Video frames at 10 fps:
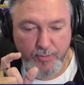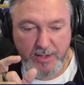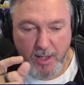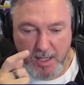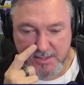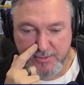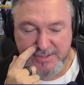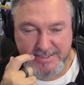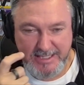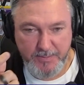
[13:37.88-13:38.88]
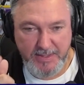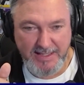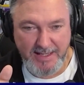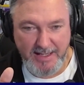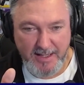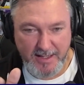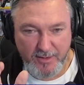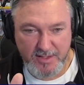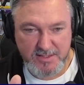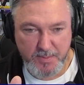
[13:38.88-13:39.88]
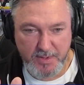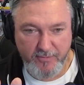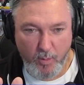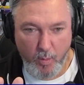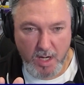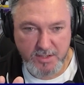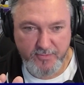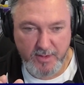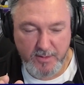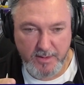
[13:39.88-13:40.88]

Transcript: answer is TBD. I know that's a bit of a wash